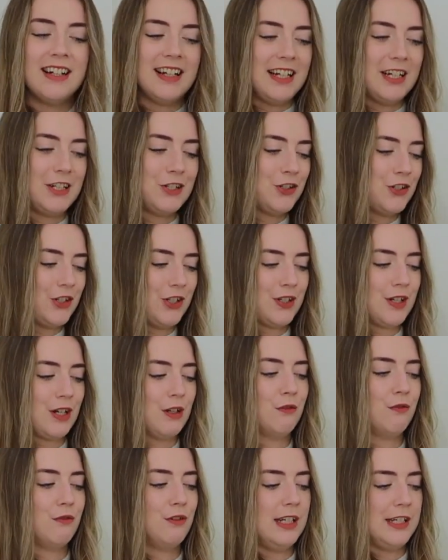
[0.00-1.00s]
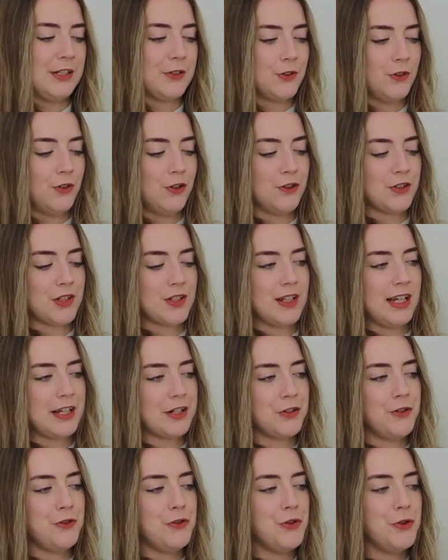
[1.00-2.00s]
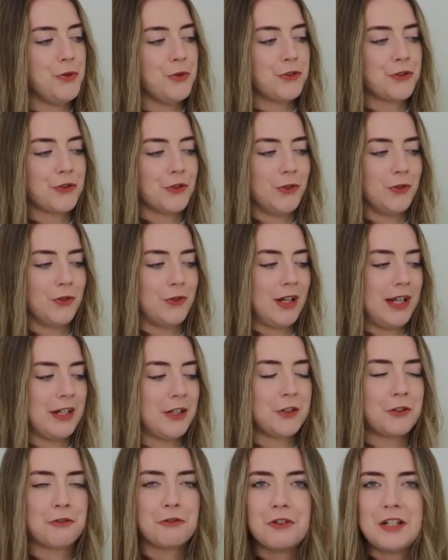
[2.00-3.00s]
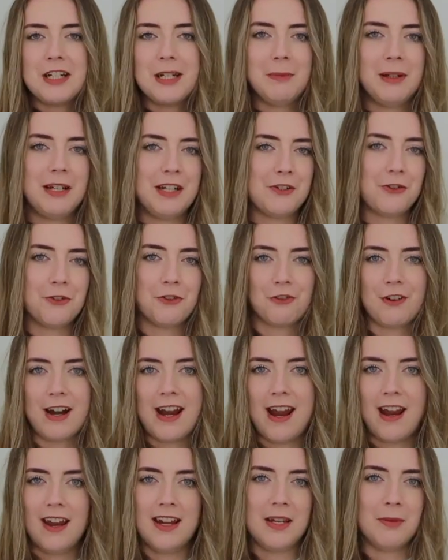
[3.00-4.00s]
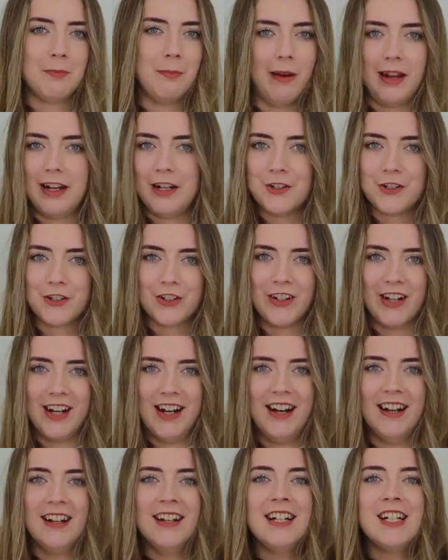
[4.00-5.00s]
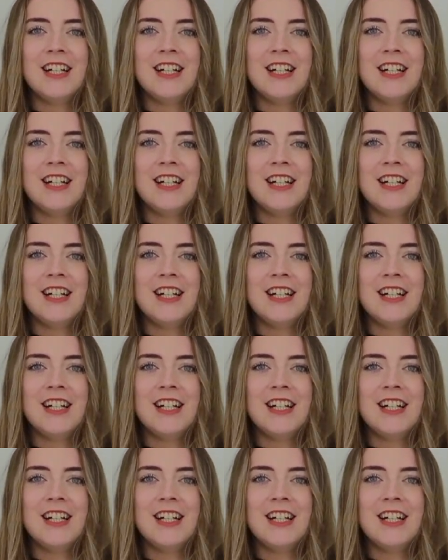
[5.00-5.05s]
It's just a really gorgeous, like neutral, like creamy grey beige colour,